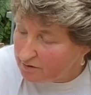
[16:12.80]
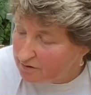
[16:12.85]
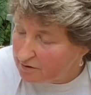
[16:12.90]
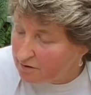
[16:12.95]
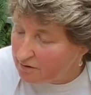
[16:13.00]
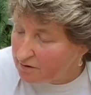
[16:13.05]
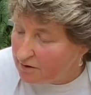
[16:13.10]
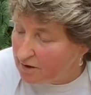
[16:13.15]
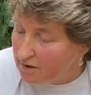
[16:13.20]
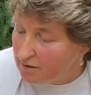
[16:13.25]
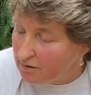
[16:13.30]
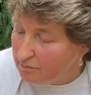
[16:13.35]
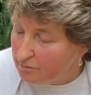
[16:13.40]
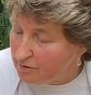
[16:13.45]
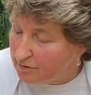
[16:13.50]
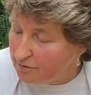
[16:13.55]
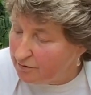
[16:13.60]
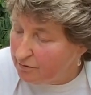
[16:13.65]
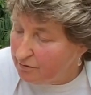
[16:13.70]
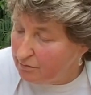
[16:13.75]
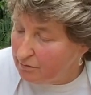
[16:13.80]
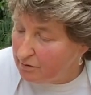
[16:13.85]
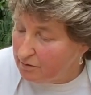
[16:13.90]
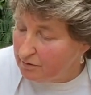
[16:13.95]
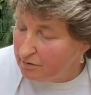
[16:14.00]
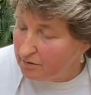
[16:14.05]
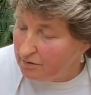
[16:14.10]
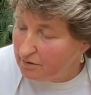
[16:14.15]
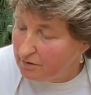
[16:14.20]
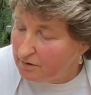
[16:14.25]
to turn out. We do
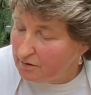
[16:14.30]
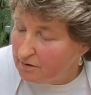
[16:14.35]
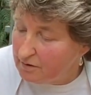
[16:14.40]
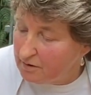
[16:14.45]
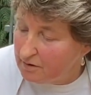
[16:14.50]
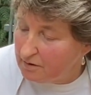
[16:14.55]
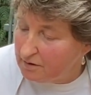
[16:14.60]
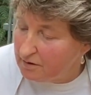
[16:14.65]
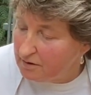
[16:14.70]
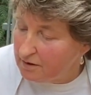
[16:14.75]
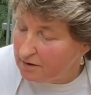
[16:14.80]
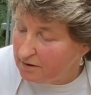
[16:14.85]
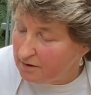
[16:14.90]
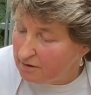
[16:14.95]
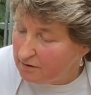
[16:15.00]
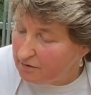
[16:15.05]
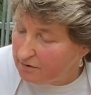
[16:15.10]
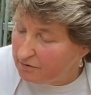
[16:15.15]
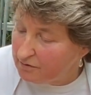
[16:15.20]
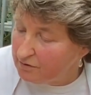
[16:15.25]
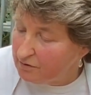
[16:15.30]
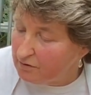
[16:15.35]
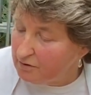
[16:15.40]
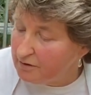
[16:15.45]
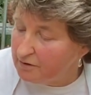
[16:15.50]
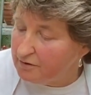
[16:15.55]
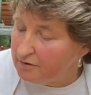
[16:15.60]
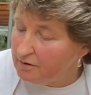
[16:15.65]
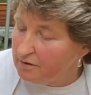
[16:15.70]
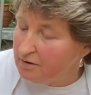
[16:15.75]
want a
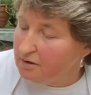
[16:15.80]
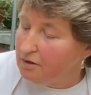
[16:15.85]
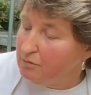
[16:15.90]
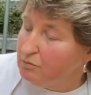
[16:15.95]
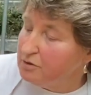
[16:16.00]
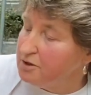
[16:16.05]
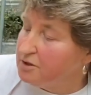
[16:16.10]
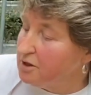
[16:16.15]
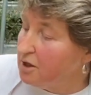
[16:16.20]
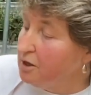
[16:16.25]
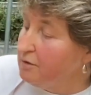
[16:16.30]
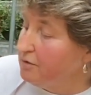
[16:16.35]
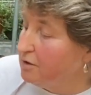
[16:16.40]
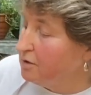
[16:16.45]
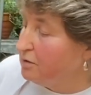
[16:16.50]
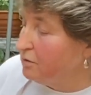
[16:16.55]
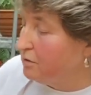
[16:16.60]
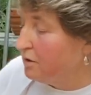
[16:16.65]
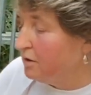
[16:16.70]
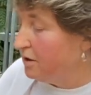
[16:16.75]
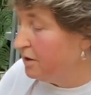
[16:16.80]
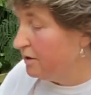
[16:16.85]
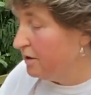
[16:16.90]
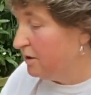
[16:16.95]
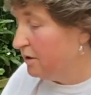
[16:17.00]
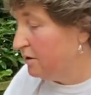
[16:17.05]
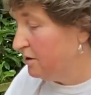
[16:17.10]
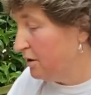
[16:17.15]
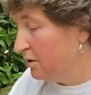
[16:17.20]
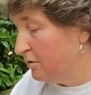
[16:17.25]
solid. I don't want it to overcook
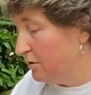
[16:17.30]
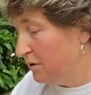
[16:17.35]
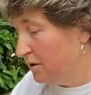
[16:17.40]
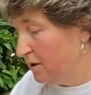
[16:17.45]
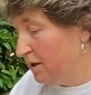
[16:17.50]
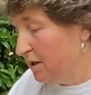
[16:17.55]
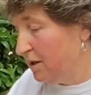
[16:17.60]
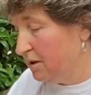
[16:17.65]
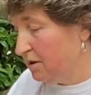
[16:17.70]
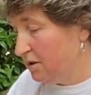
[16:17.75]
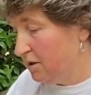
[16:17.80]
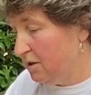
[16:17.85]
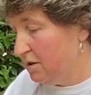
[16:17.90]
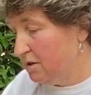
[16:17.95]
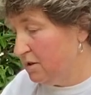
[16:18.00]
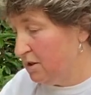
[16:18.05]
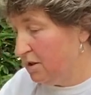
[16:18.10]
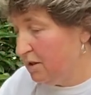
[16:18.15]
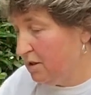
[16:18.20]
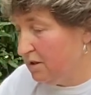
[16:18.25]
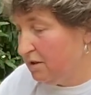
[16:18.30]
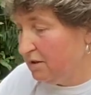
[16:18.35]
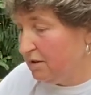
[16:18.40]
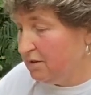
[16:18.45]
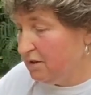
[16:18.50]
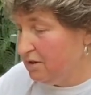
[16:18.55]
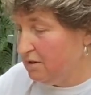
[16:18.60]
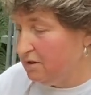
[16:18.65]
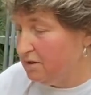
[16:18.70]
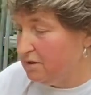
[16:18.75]
either. So that is
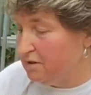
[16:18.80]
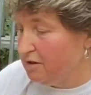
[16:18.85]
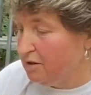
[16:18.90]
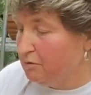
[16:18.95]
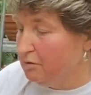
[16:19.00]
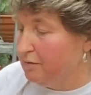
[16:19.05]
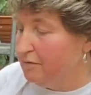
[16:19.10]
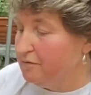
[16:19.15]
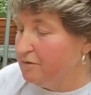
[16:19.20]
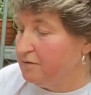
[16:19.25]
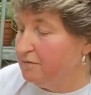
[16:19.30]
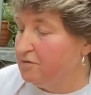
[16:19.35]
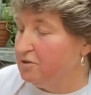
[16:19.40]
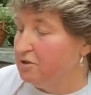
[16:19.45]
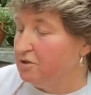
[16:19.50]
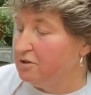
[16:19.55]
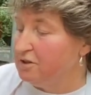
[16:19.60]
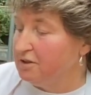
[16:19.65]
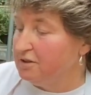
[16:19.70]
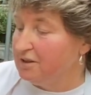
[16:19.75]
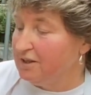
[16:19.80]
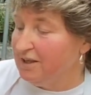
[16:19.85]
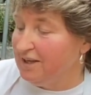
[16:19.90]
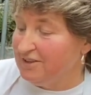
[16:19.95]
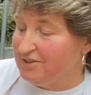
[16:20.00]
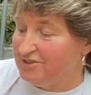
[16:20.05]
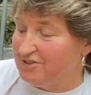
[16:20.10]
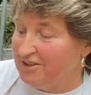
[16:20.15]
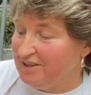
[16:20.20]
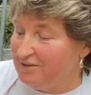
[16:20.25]
this is the equivalent of turning the
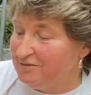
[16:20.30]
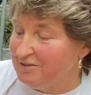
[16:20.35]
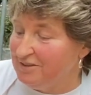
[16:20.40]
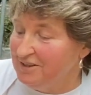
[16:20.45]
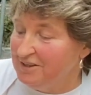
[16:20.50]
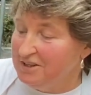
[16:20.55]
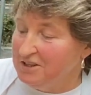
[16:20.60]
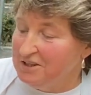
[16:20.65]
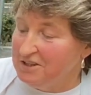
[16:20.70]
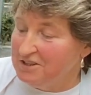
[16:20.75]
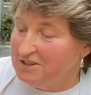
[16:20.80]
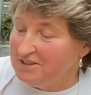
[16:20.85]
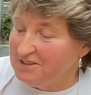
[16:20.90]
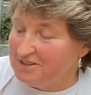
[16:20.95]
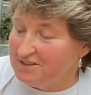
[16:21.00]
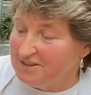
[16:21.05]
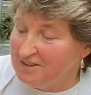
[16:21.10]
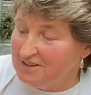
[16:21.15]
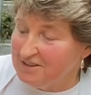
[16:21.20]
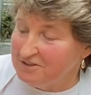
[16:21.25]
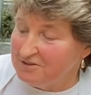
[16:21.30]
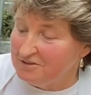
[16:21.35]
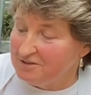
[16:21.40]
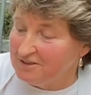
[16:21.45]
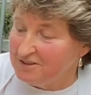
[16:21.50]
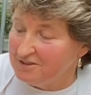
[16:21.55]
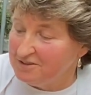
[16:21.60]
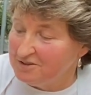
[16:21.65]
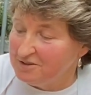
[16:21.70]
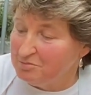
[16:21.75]
gas down. Is to
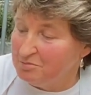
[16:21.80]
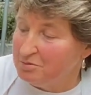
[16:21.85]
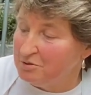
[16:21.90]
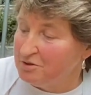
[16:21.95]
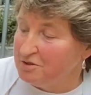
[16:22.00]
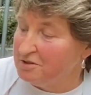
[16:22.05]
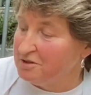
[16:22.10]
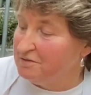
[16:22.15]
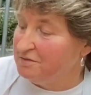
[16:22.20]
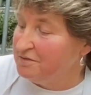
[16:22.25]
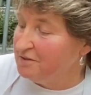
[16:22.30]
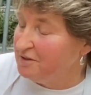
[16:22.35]
literally just push the